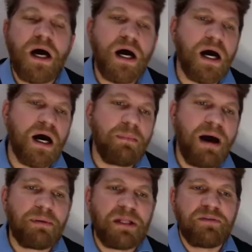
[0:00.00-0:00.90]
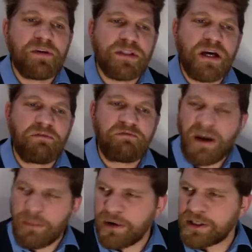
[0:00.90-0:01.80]
I believe there's a
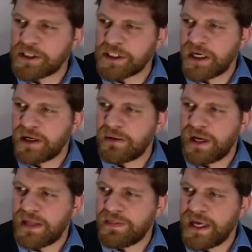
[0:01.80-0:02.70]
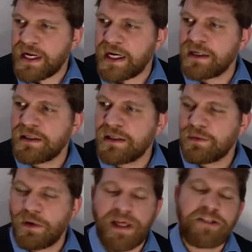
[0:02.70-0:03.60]
February show, and then
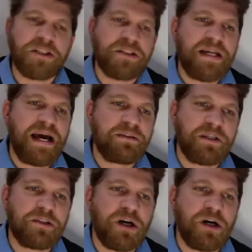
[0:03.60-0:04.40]
they just announced it.